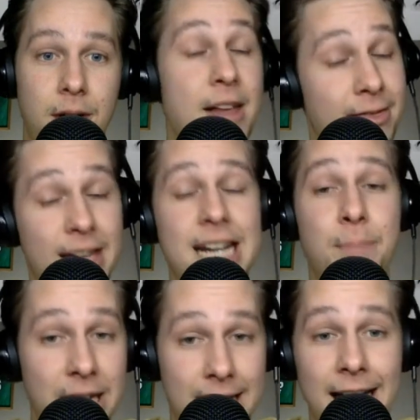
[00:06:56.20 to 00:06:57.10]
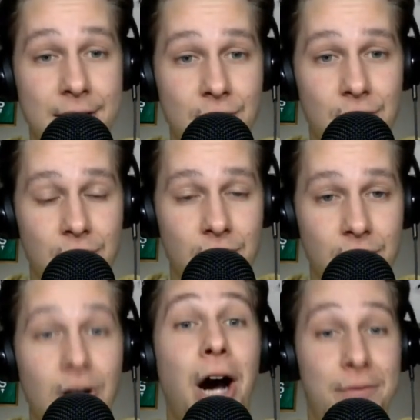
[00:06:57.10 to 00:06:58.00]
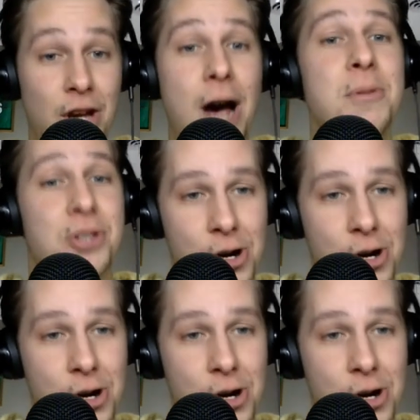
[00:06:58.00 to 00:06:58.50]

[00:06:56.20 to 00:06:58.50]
I think because of Thomas